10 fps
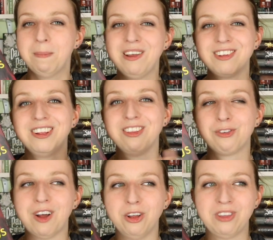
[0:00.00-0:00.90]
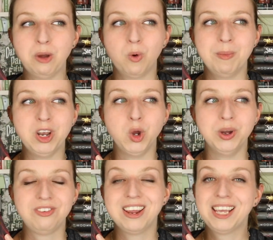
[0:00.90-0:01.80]
Basically, this follows a woman who
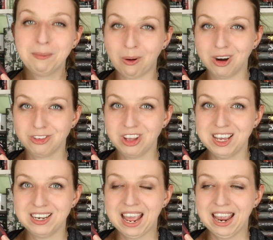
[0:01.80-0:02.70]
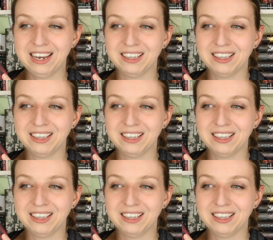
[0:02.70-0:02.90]
is taking part in a,